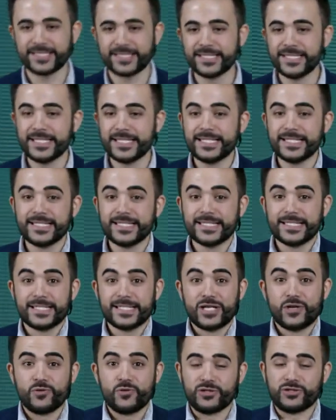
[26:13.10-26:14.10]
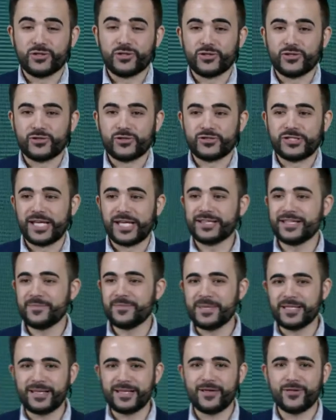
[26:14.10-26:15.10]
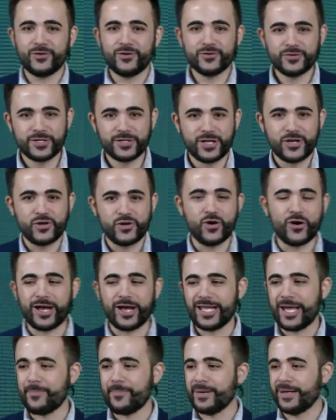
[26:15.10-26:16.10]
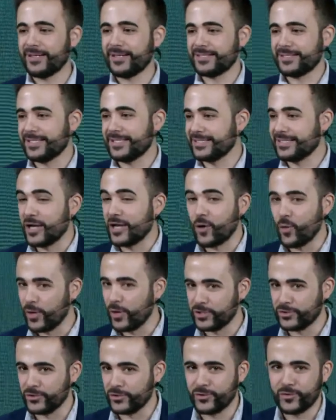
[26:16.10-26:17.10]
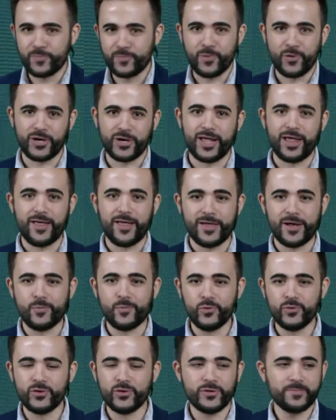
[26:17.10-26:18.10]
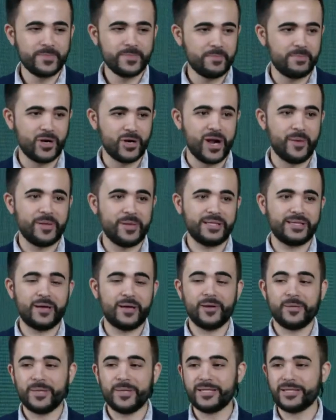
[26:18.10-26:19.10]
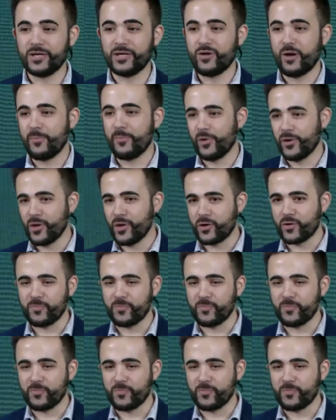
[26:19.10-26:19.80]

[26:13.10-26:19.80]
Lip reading: So, thank you very much. Our next speaker really wanted to be here,